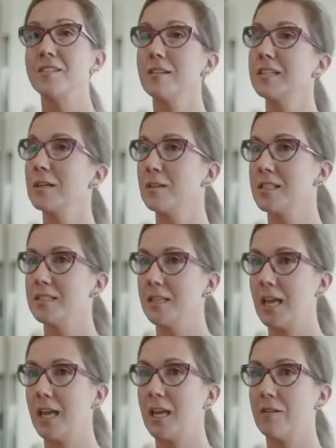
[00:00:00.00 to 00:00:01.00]
started out as
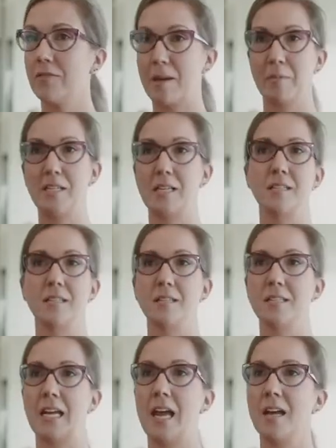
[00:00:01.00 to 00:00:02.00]
a family dentist,
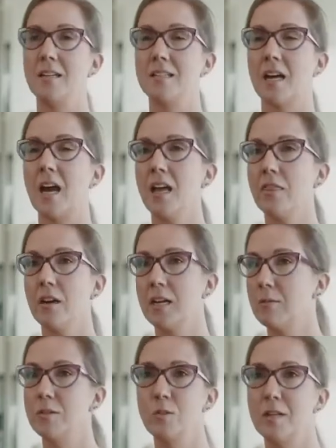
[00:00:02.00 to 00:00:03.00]
and I thought I
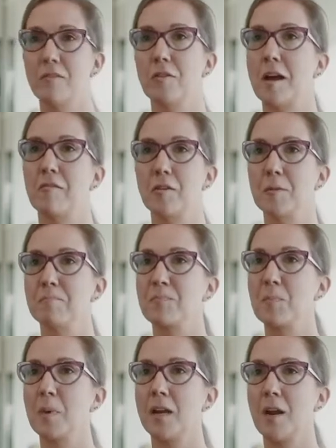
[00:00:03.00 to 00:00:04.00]
would do that forever,
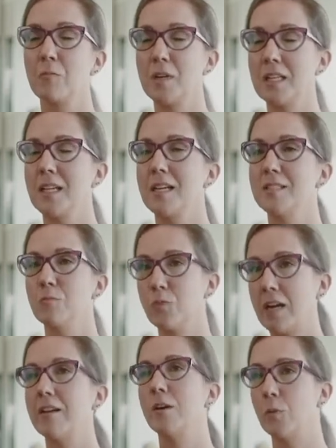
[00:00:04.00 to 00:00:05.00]
but I realized
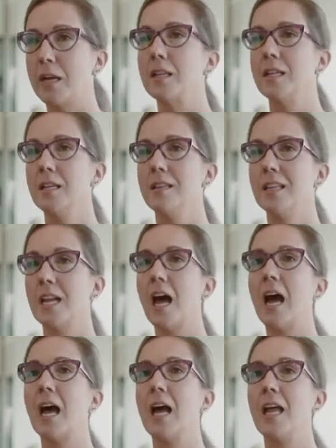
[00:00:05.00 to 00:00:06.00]
very quickly that
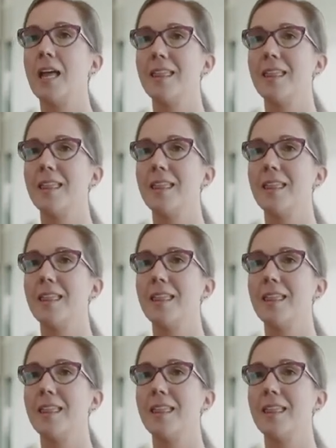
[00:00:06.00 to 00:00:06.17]
I